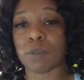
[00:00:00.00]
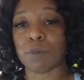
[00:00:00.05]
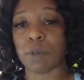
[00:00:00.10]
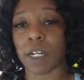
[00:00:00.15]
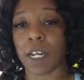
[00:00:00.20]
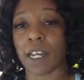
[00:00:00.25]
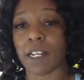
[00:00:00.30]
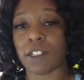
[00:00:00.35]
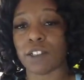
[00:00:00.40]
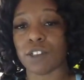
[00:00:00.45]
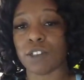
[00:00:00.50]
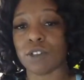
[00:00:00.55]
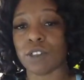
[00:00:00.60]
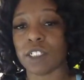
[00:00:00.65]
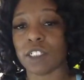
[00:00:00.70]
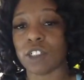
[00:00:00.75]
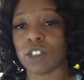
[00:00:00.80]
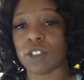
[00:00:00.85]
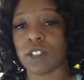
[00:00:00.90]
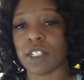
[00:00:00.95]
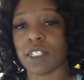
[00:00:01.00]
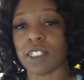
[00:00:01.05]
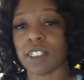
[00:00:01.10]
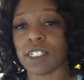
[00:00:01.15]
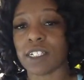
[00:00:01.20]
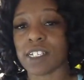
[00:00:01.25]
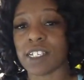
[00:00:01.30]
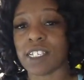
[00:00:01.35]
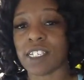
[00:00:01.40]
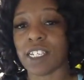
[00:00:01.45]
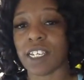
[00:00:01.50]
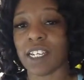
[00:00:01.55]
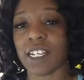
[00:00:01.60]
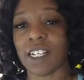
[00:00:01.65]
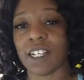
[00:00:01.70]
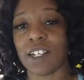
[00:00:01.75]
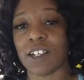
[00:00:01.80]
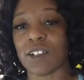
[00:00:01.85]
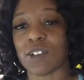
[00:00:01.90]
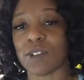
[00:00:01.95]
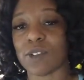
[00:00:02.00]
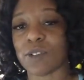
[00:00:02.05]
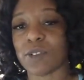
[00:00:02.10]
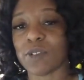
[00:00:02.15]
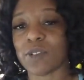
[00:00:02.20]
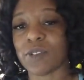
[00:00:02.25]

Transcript: but I do enjoy the casino.